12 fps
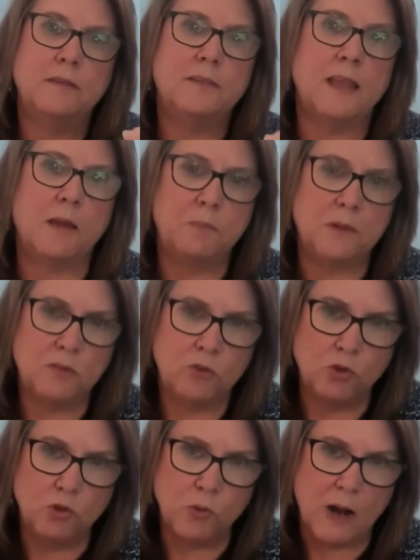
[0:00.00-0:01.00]
step
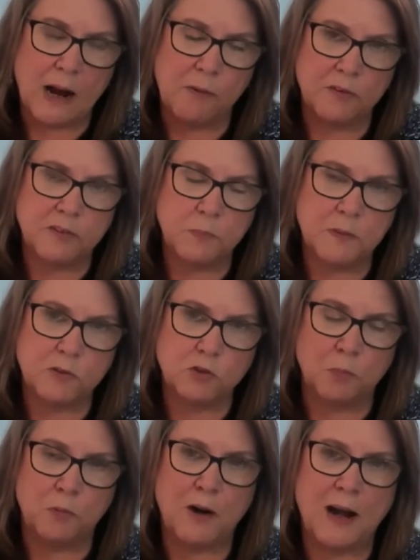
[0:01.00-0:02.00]
into our
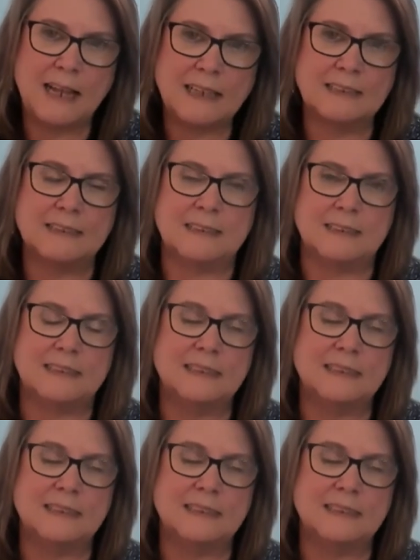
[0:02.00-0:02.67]
spiritual practices,